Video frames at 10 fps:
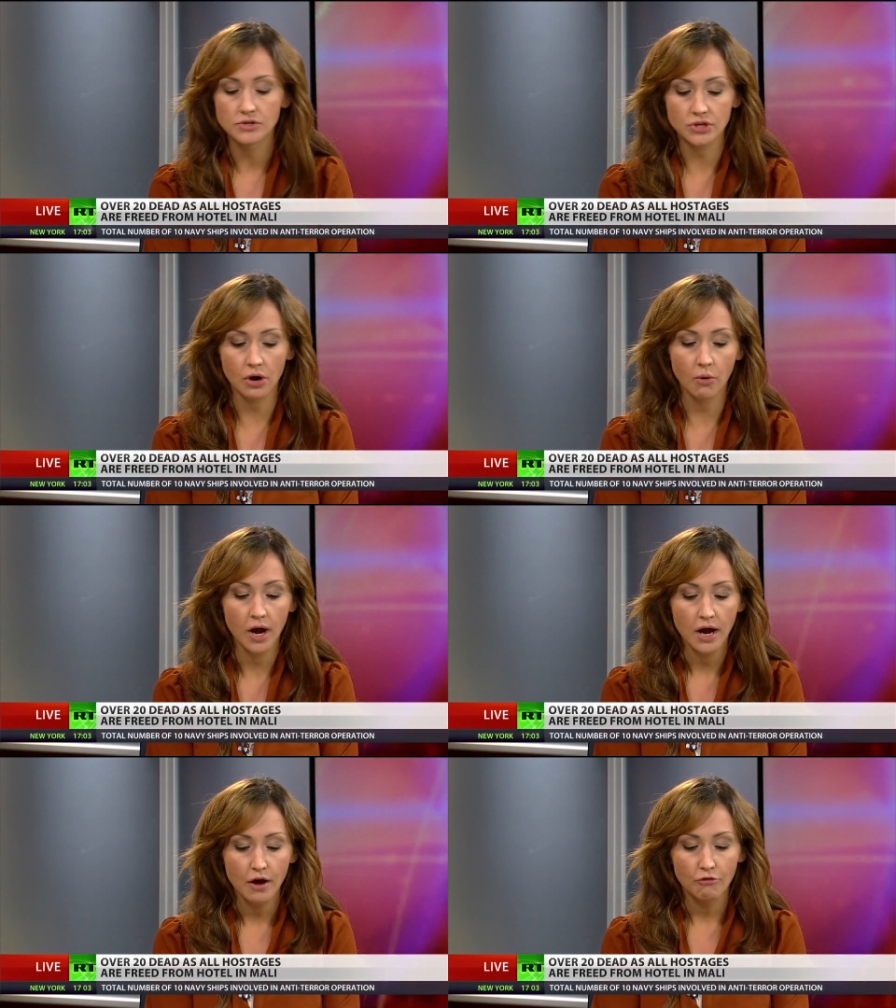
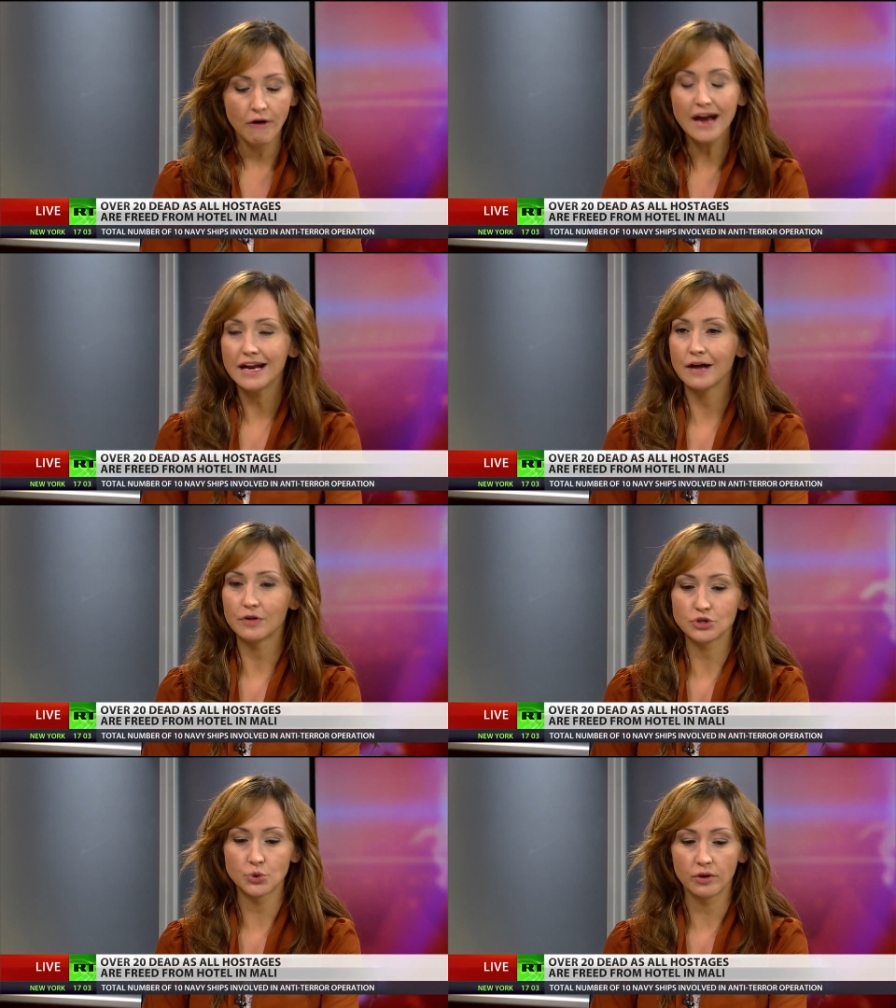So Right now,
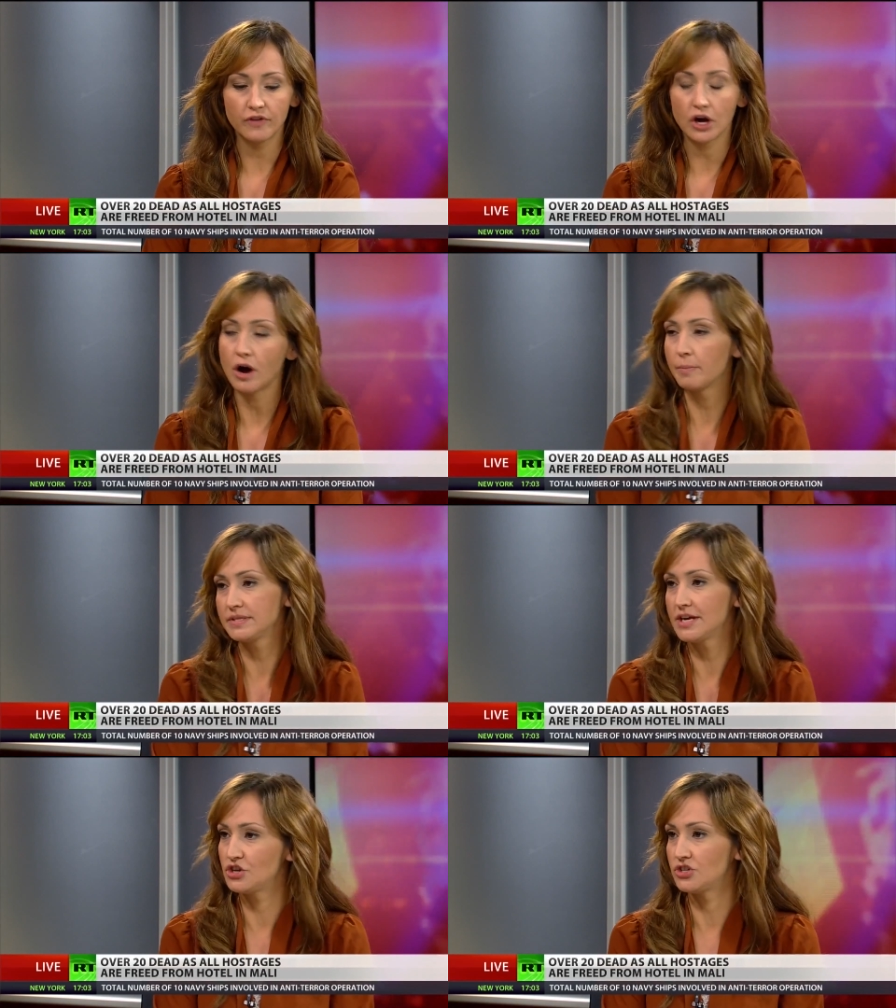there's sort of a
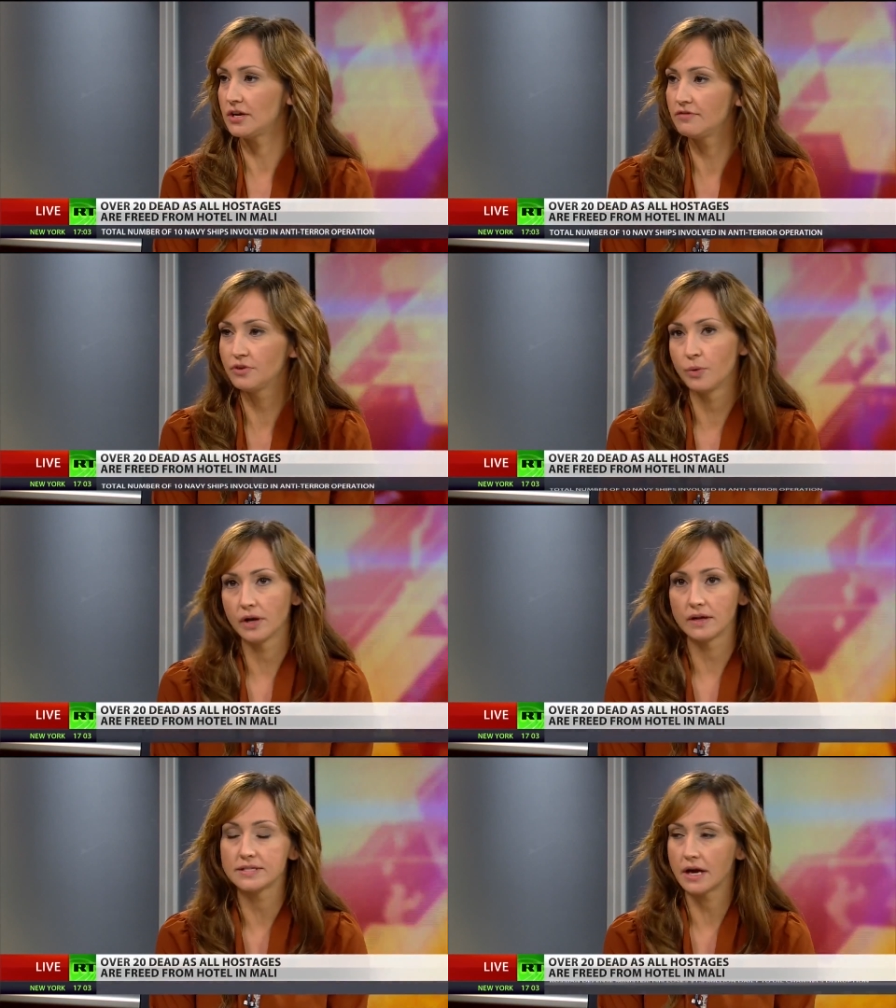competition, if you
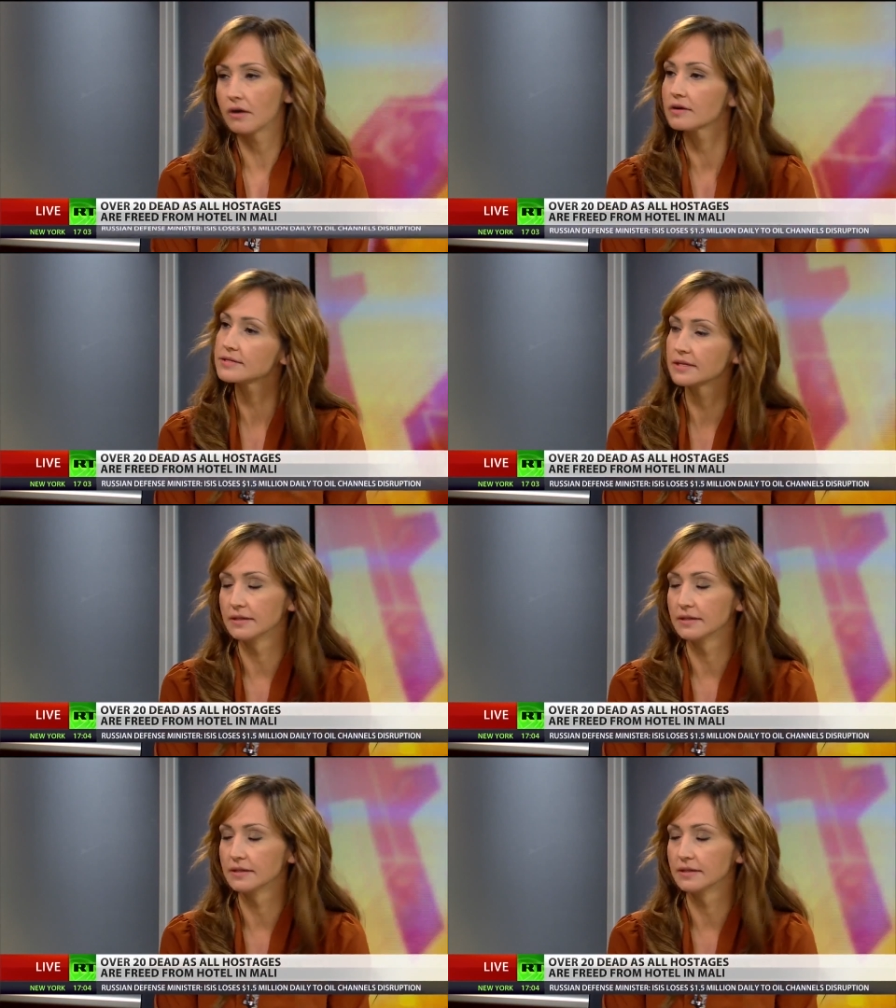will, a terrorist